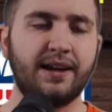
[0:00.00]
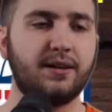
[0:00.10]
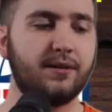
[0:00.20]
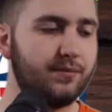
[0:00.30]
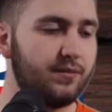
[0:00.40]

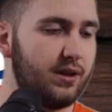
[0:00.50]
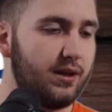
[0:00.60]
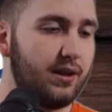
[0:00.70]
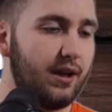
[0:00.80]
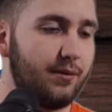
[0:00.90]
And I'm
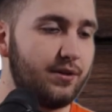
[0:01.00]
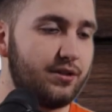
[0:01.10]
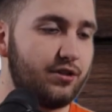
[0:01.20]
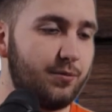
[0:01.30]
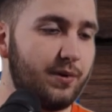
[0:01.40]

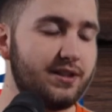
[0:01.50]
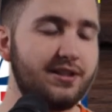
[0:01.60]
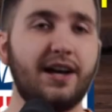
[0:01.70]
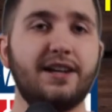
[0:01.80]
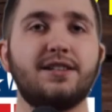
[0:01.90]
just
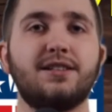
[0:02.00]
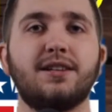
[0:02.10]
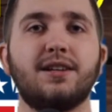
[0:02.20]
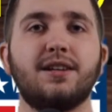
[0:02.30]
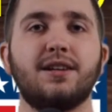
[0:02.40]
super
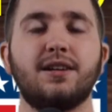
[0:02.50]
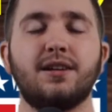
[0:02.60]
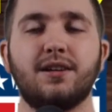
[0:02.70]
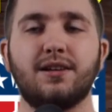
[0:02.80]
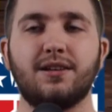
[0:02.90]
excited
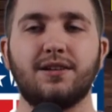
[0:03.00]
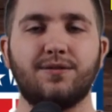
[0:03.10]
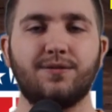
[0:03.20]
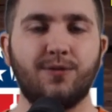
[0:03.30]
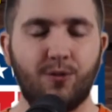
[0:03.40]

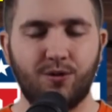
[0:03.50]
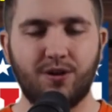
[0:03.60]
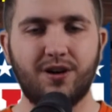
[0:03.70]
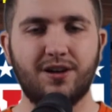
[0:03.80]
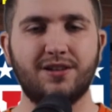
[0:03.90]

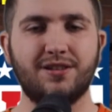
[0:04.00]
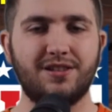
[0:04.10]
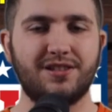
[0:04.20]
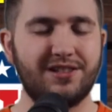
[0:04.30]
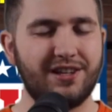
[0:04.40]
for
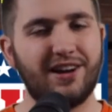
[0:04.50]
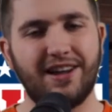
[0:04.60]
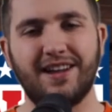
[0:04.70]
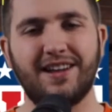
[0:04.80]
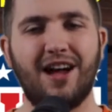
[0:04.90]
this
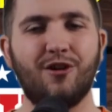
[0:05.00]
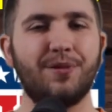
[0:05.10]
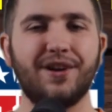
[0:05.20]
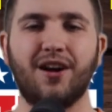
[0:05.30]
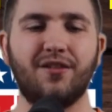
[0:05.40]
year ahead.
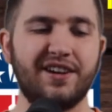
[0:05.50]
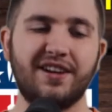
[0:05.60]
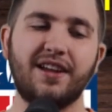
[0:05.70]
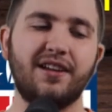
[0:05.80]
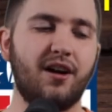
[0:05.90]
I will be
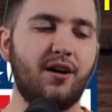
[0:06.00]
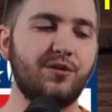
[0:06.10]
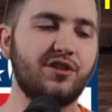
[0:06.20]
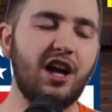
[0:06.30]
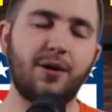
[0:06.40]
covering
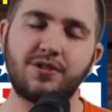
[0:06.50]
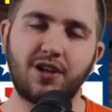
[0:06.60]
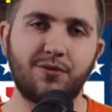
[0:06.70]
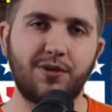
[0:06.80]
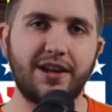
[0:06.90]

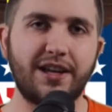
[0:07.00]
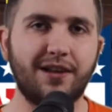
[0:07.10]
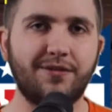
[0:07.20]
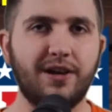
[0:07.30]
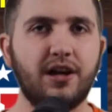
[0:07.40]
top stuff around
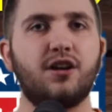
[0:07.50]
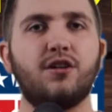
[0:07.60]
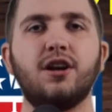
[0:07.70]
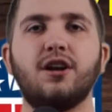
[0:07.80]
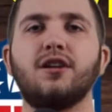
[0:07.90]
the
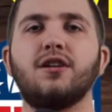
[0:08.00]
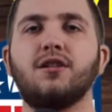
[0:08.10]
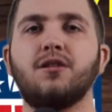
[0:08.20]
NFL.